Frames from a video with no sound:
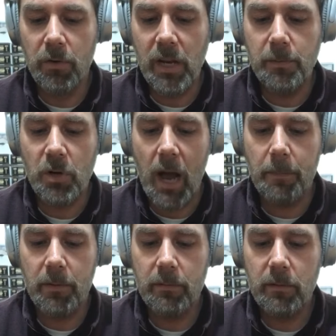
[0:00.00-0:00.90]
Real deep
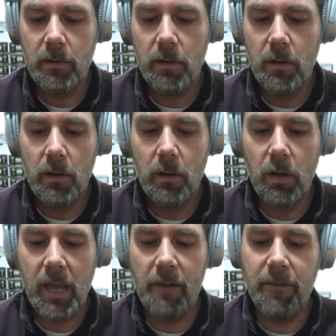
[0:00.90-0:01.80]
drop,
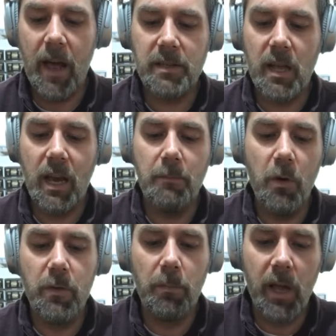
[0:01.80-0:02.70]
look how fast I
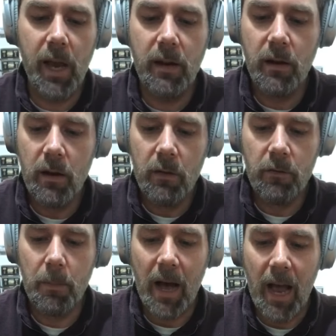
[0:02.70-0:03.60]
can move the blade
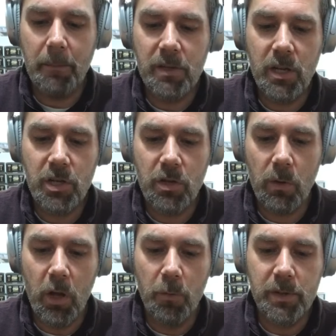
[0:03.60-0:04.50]
from a high
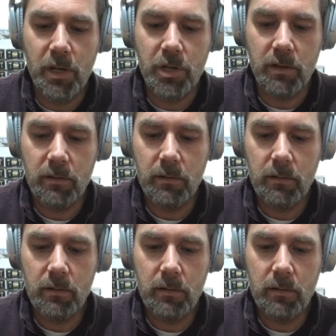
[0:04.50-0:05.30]
position to a low position.